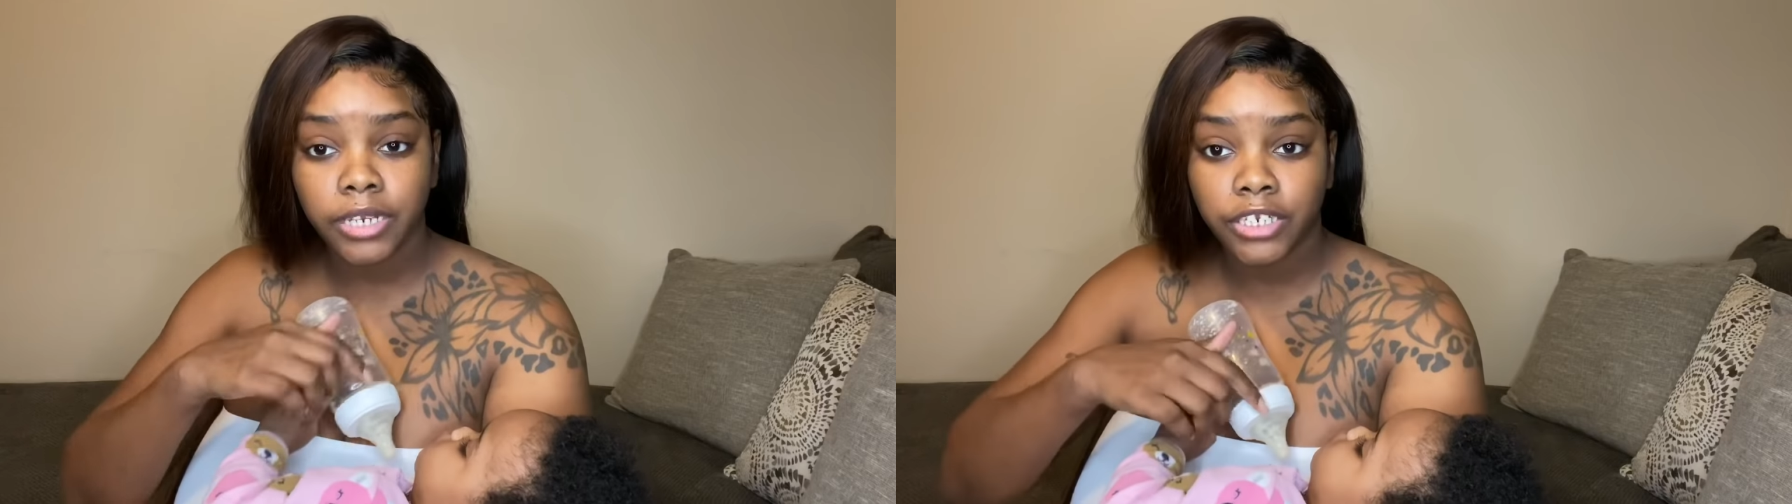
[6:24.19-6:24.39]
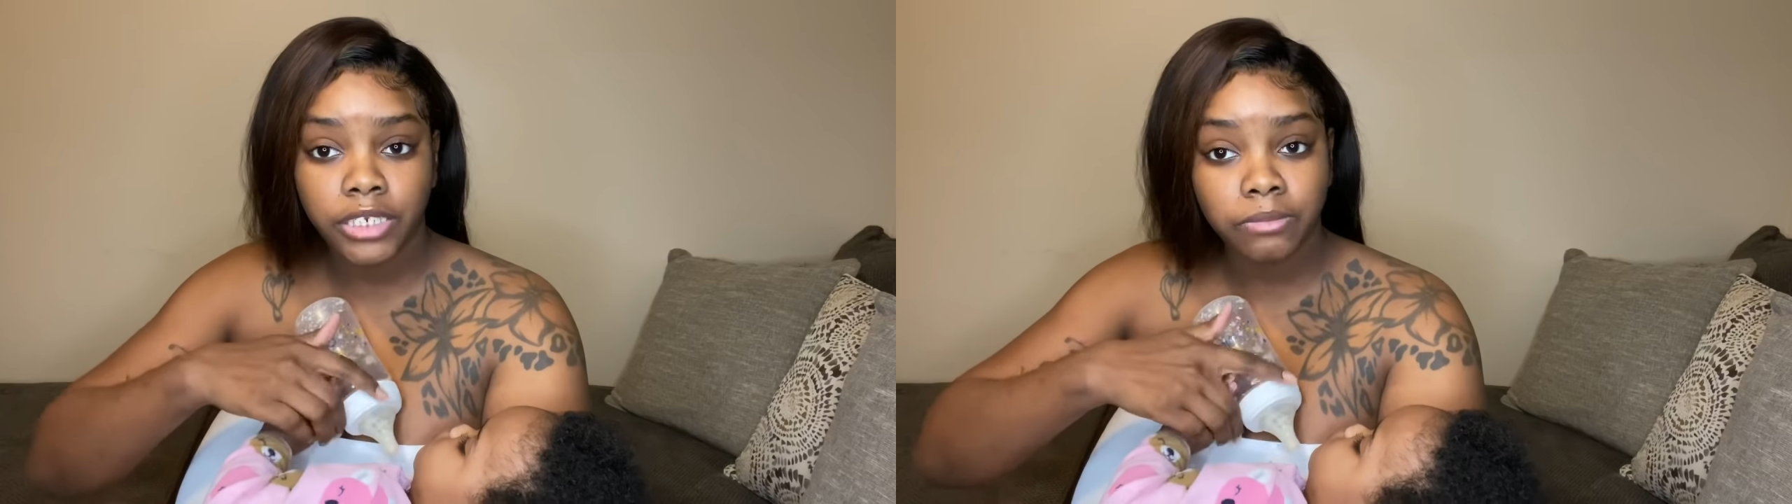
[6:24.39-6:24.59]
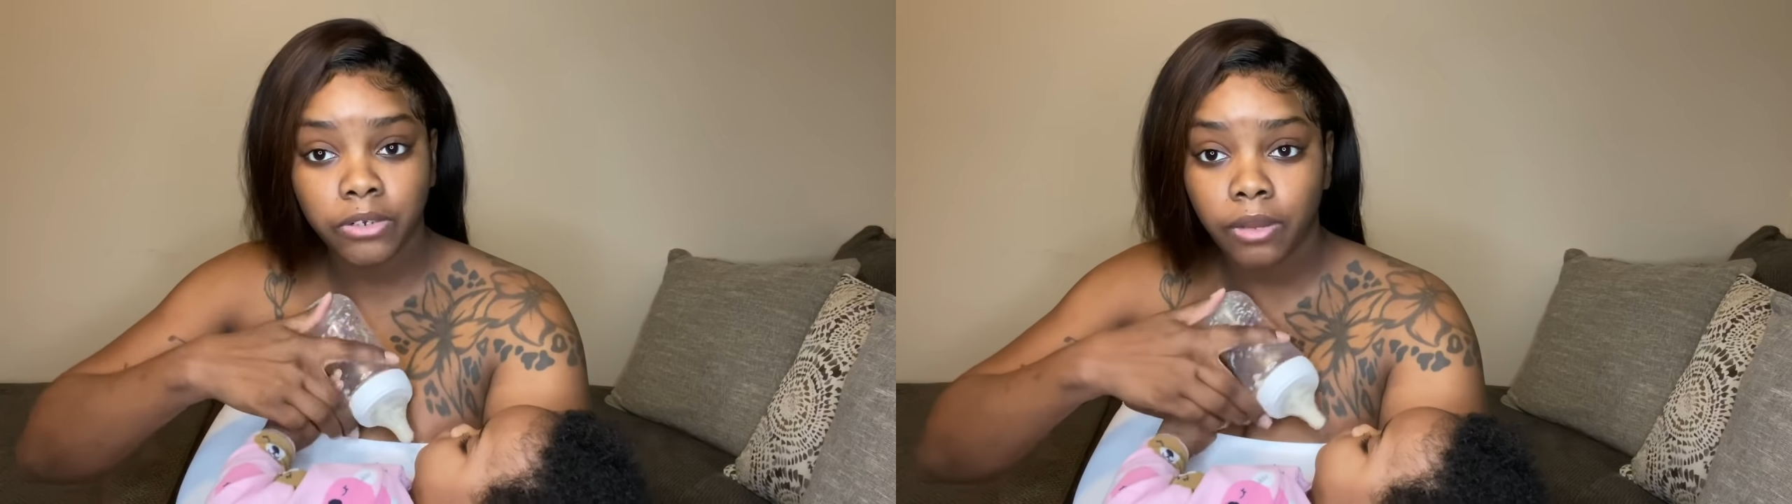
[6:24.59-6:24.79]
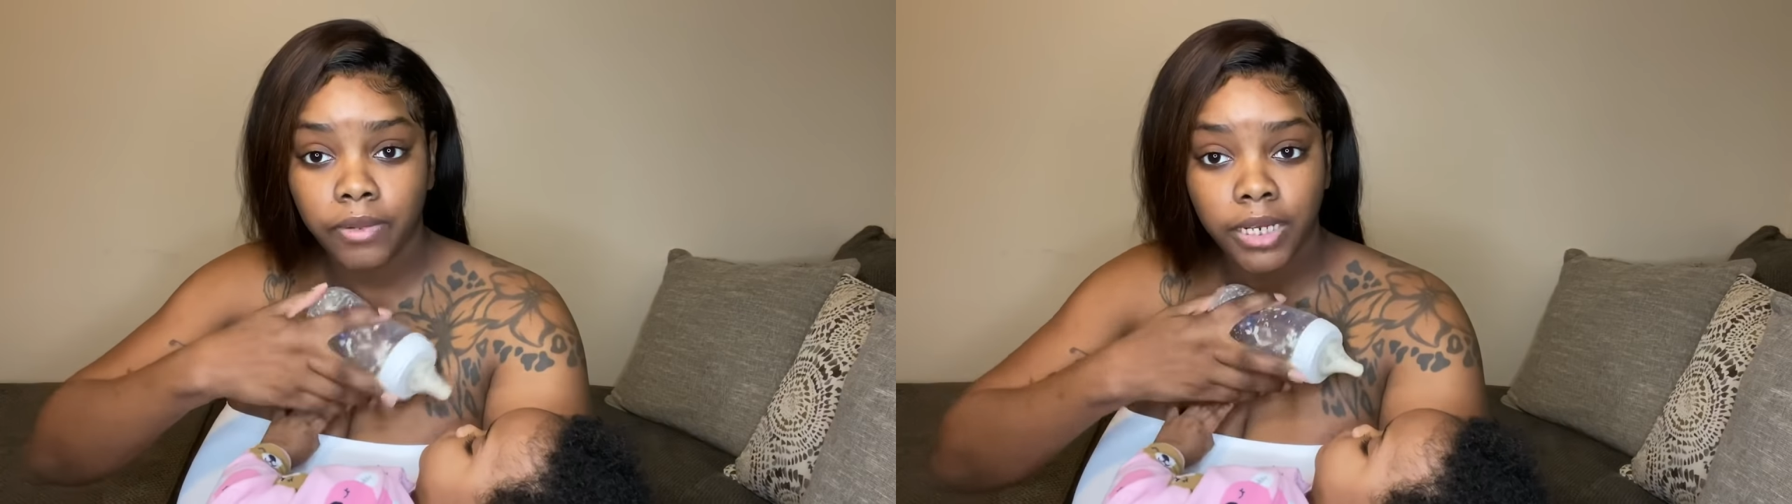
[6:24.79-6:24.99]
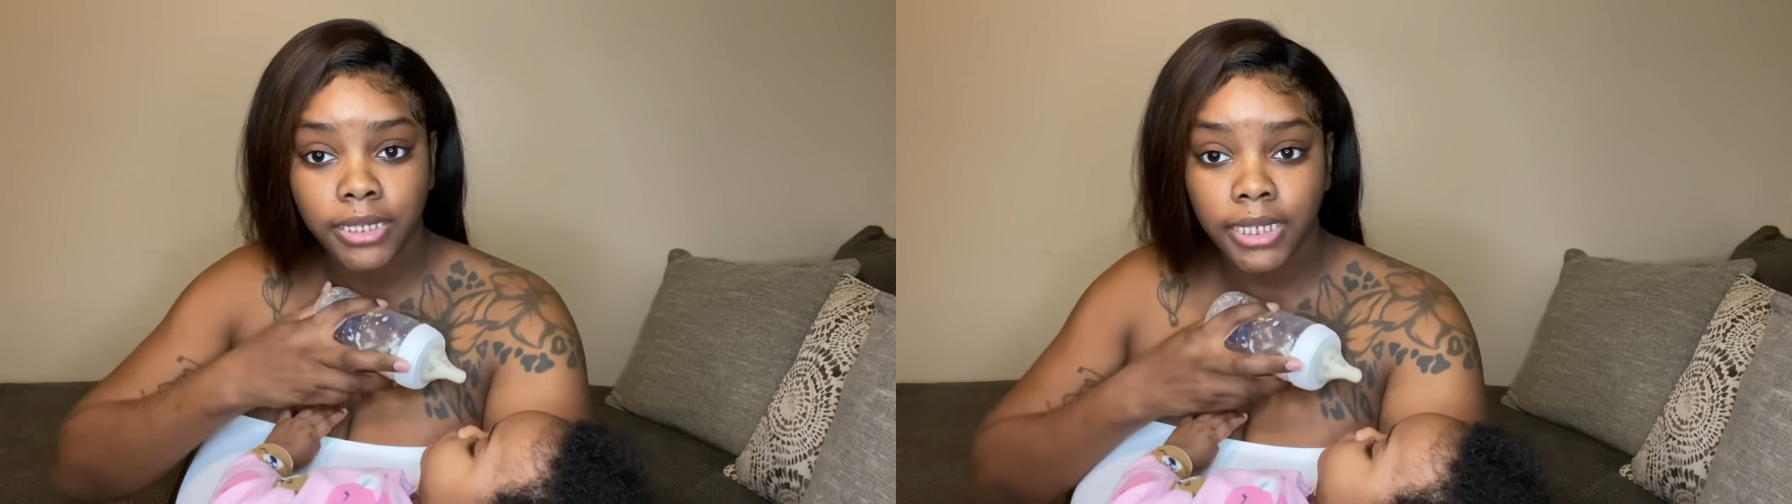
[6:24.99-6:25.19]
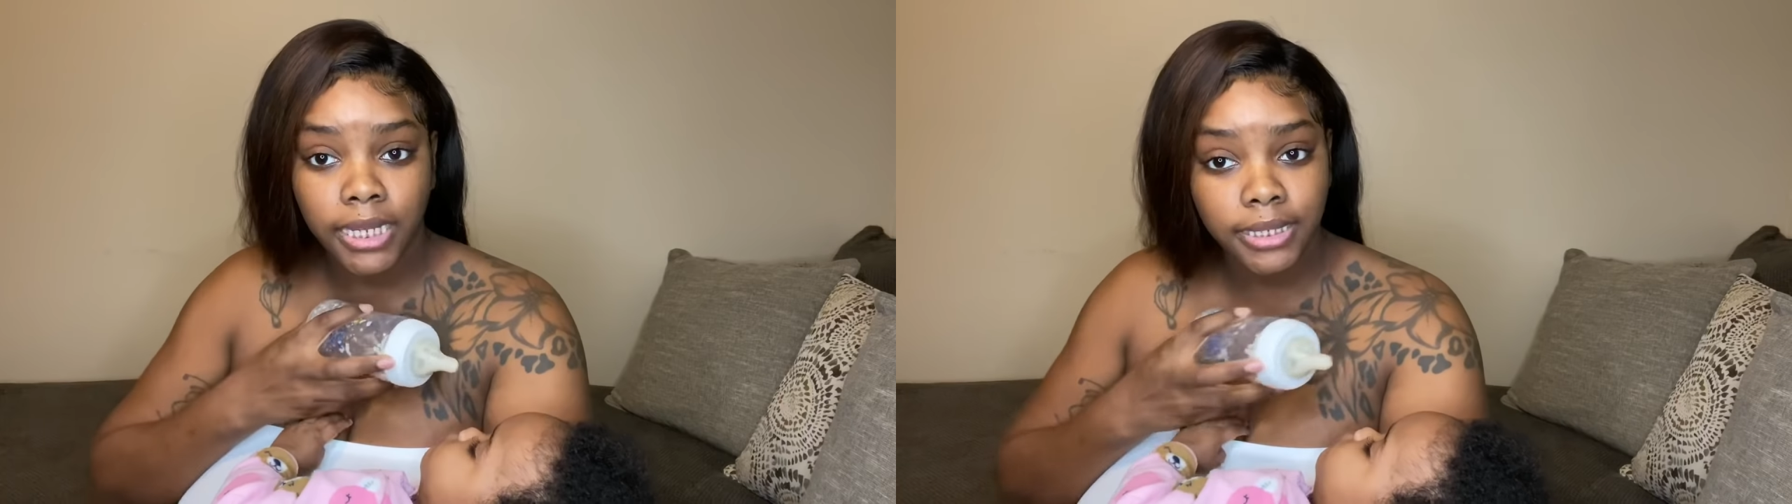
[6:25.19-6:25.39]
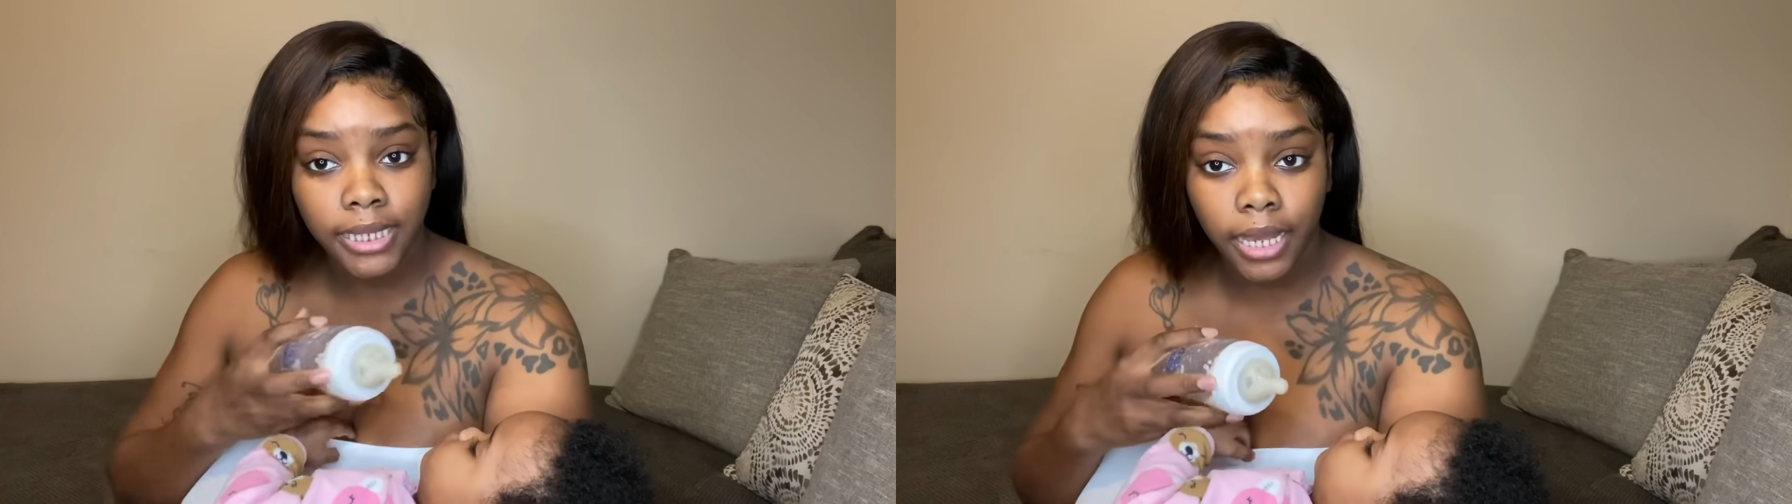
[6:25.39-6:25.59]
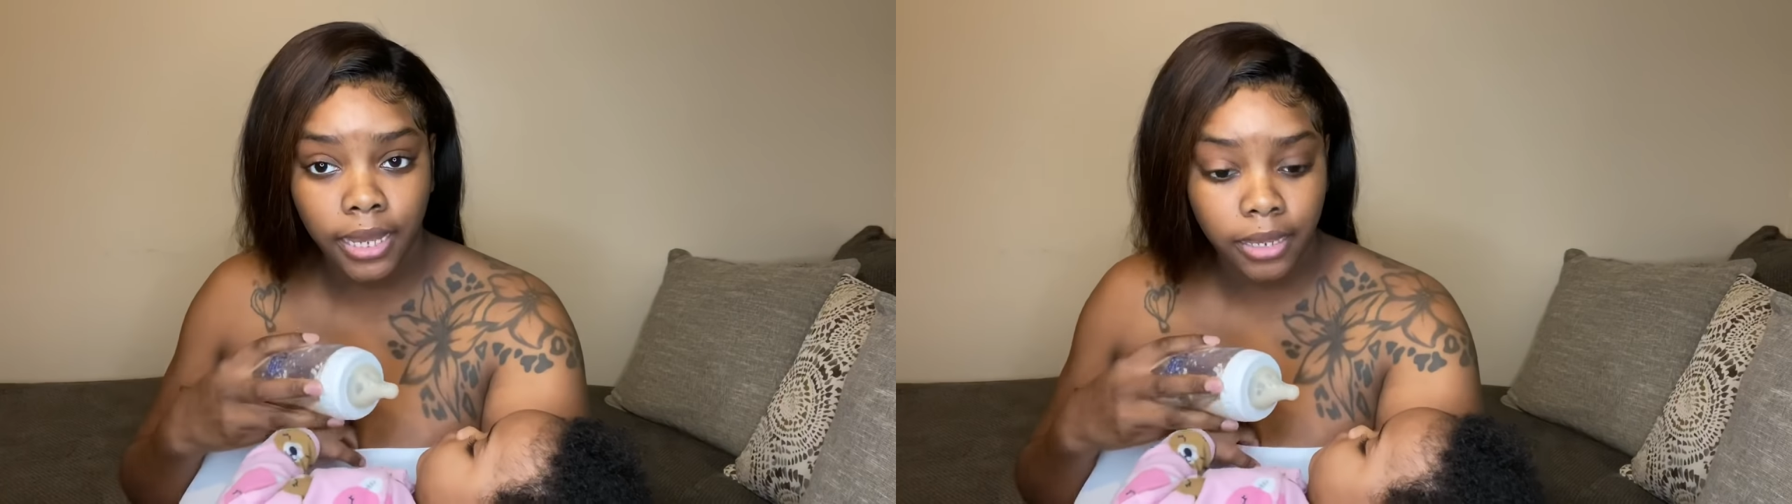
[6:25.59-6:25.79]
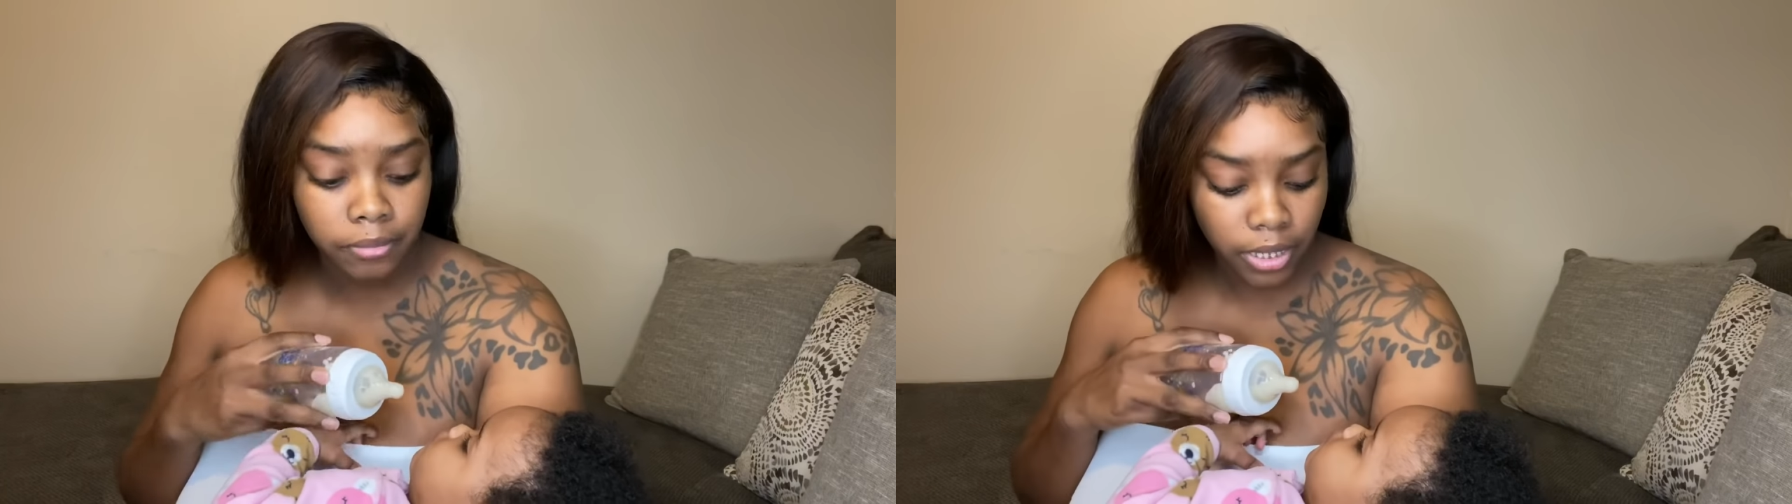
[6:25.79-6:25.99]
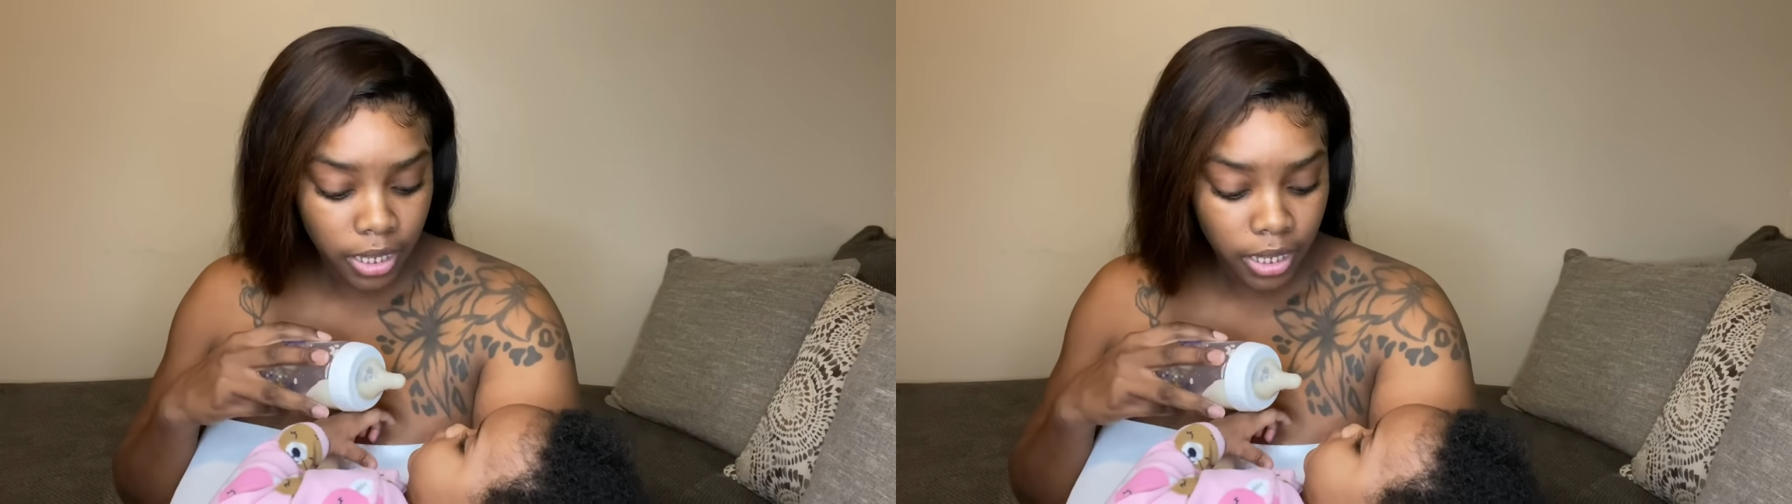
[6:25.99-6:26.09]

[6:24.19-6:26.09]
that she brought over there the second time.